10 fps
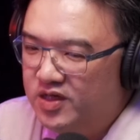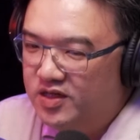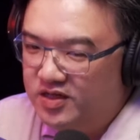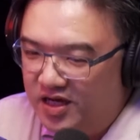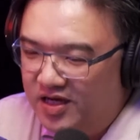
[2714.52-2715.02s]

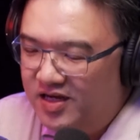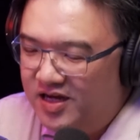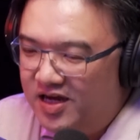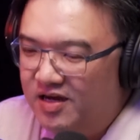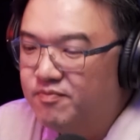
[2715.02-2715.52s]
Yeah,
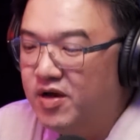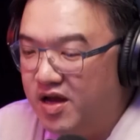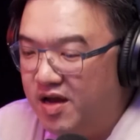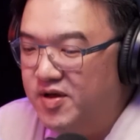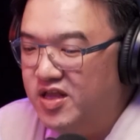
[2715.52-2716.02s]
I
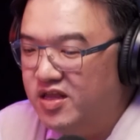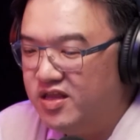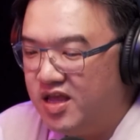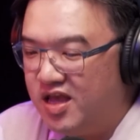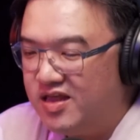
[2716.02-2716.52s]
mean,
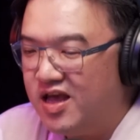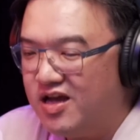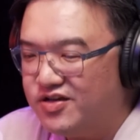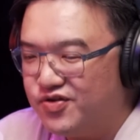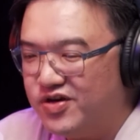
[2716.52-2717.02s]
they
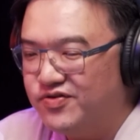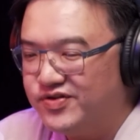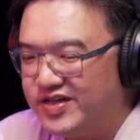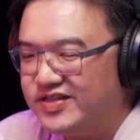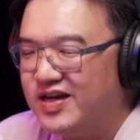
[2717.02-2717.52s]
are trying to
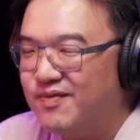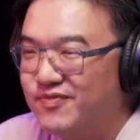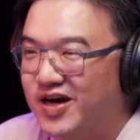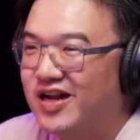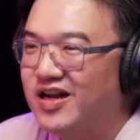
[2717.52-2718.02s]
set some
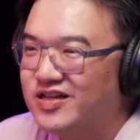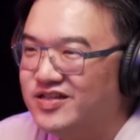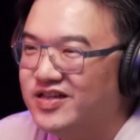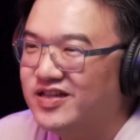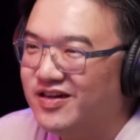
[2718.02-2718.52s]
guidelines
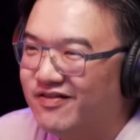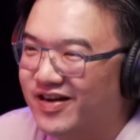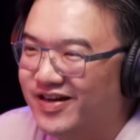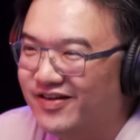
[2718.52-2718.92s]
here, lah, right?